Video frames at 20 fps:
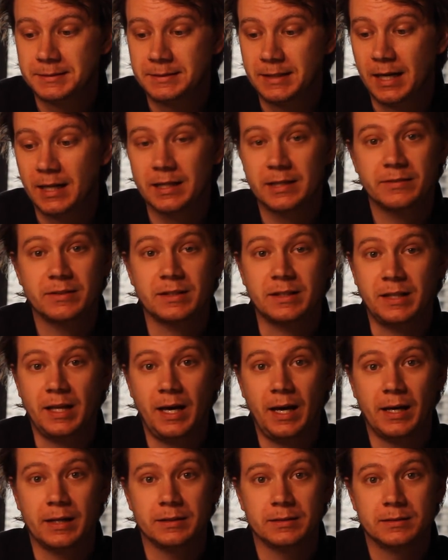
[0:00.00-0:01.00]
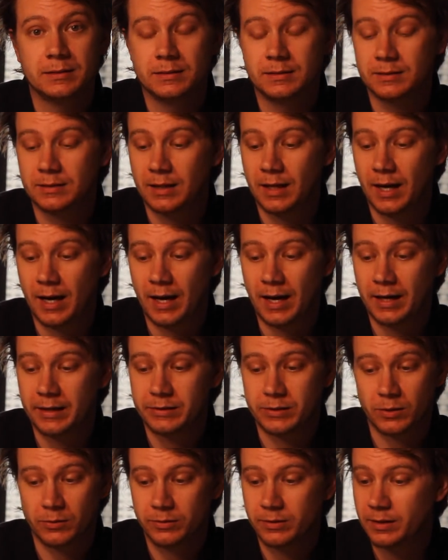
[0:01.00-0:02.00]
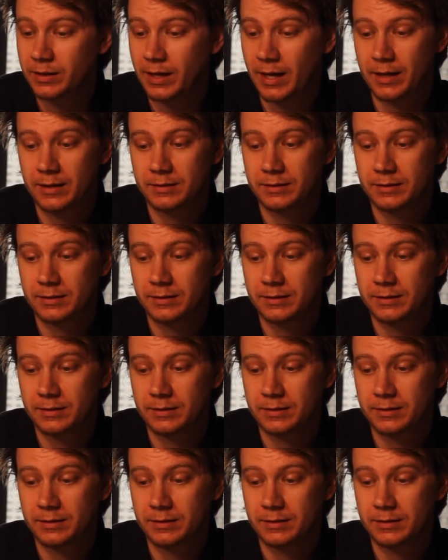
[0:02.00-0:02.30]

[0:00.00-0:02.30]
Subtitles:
I'll leave it at that. I don't think